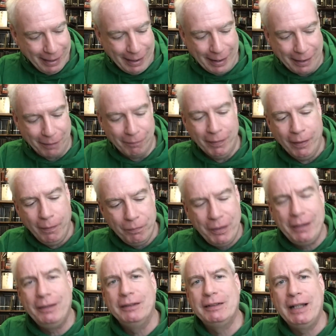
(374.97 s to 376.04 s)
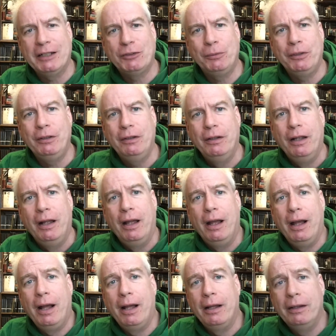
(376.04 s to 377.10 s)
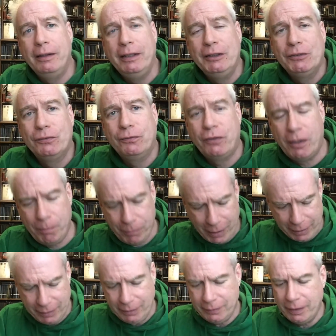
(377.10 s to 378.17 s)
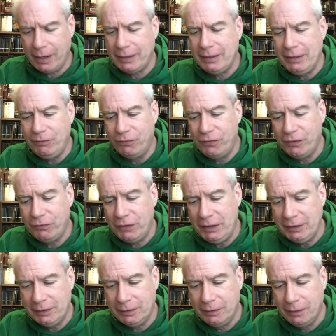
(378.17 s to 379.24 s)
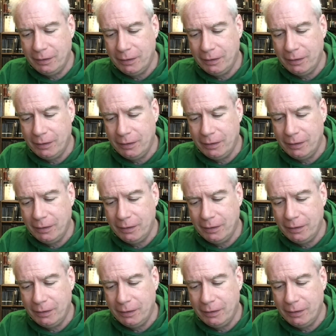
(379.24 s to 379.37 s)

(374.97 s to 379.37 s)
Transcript: Uh, then this next one uh, is from I think the 1950s.